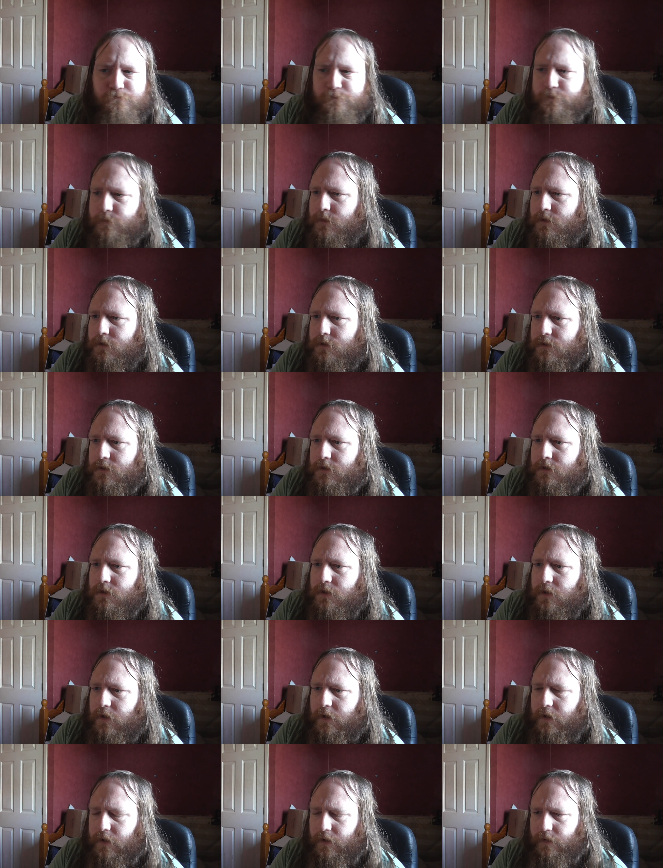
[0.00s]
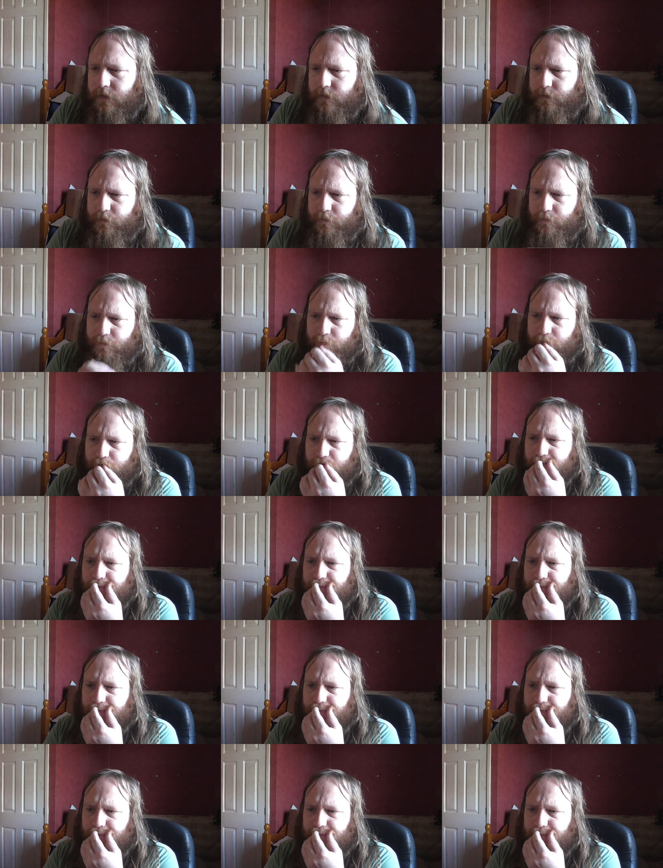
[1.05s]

(silence)